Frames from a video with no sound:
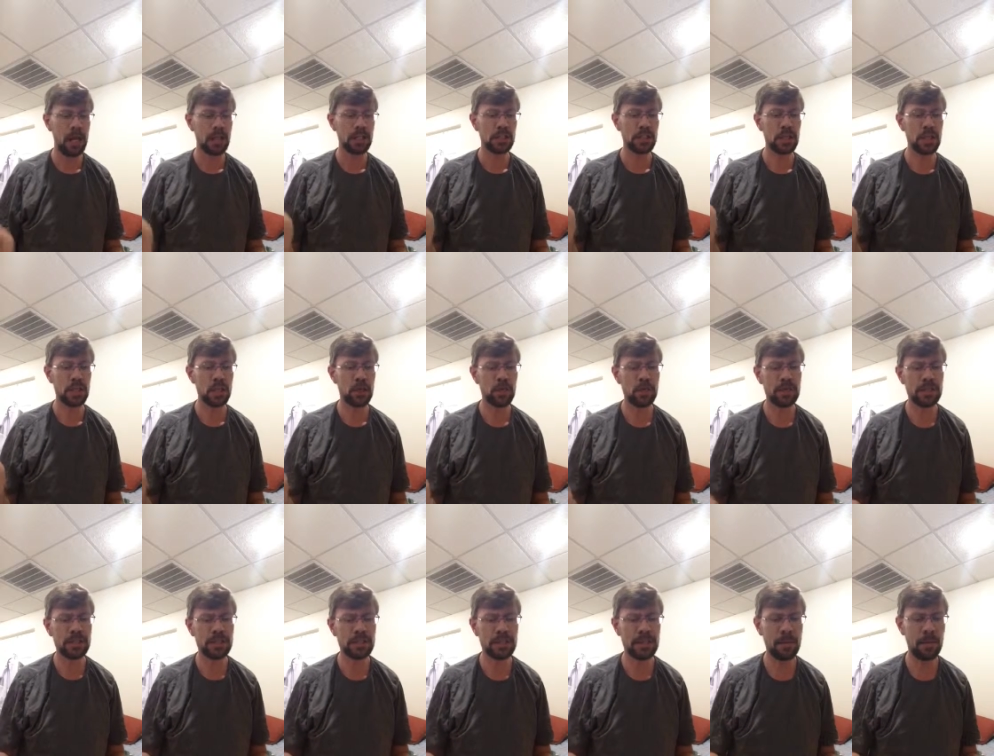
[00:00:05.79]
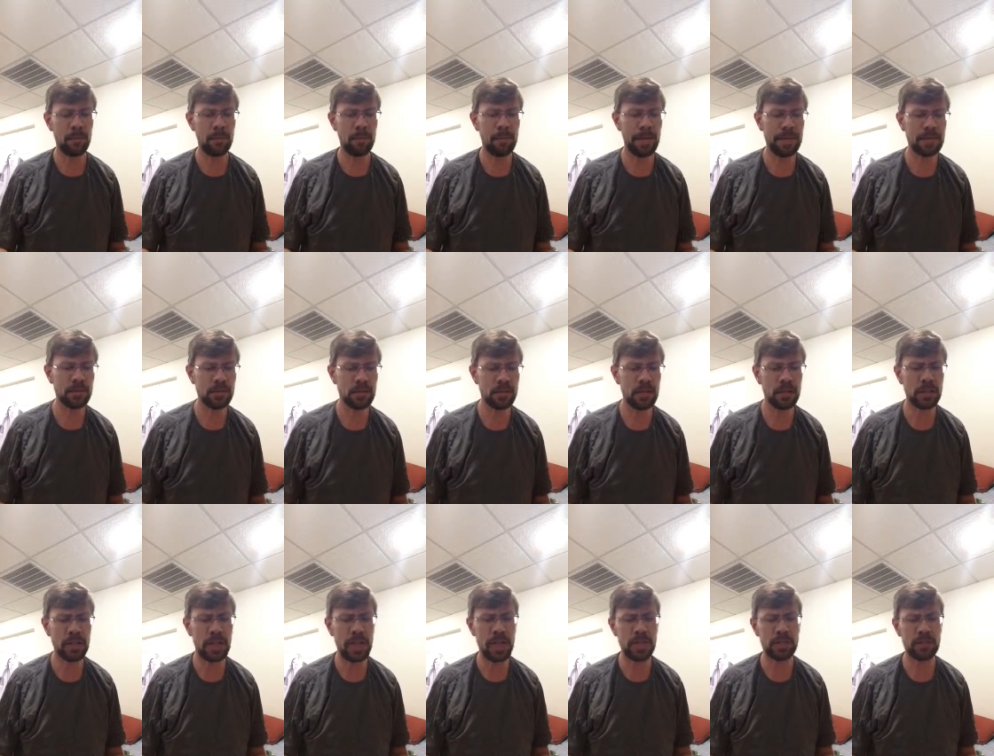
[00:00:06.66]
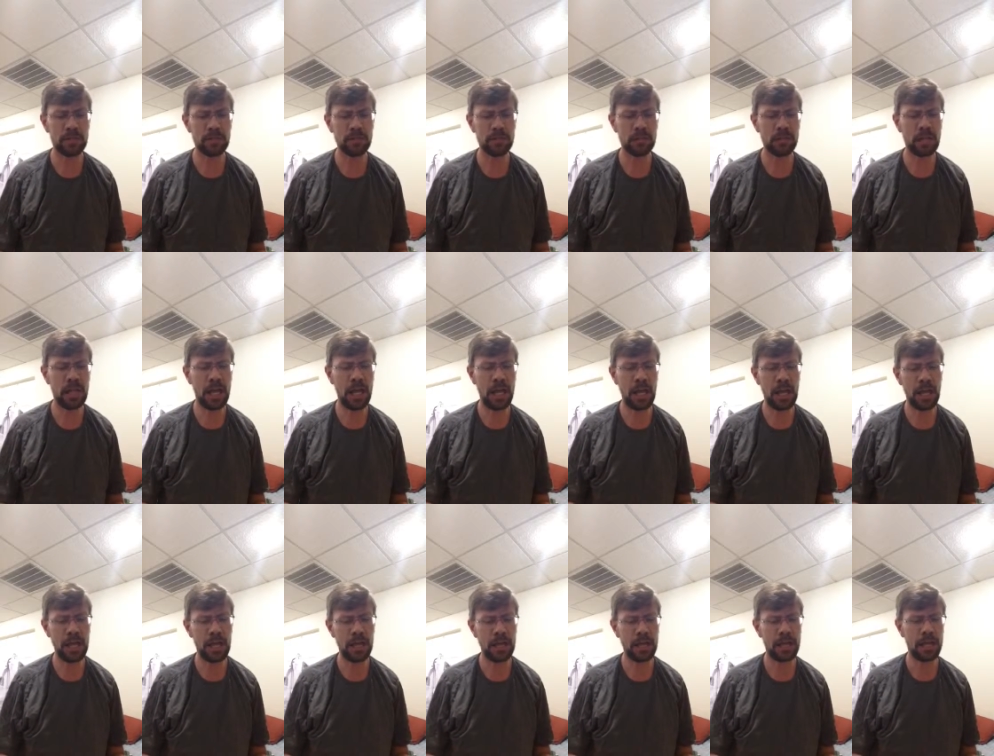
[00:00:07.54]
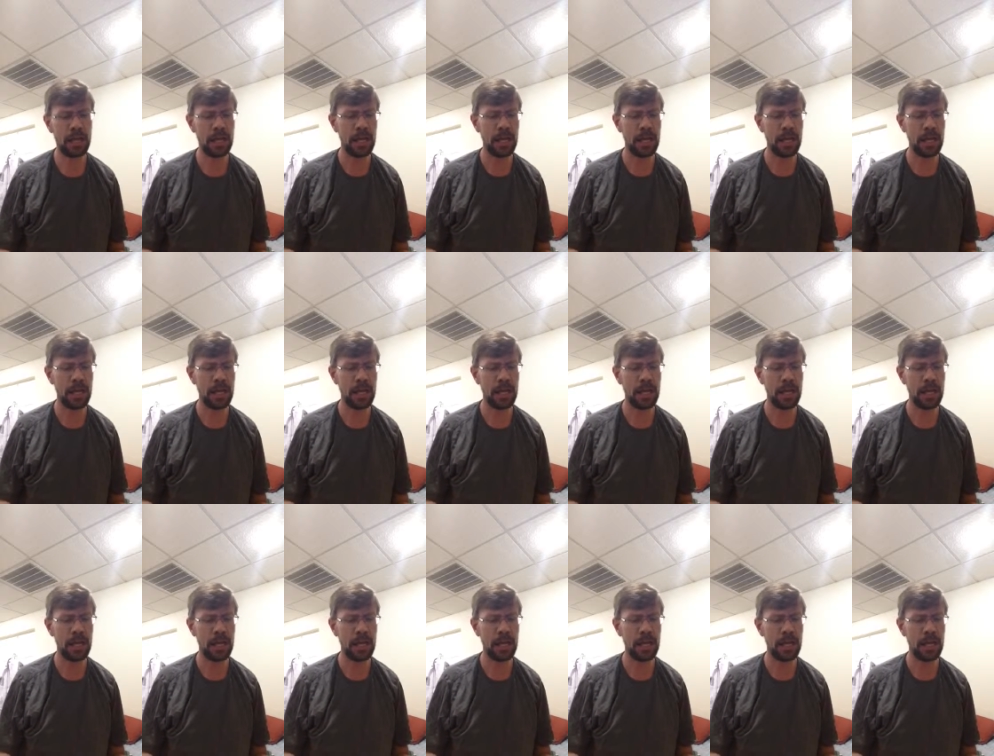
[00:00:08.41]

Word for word: Saw you in some pastries on the 8th of July.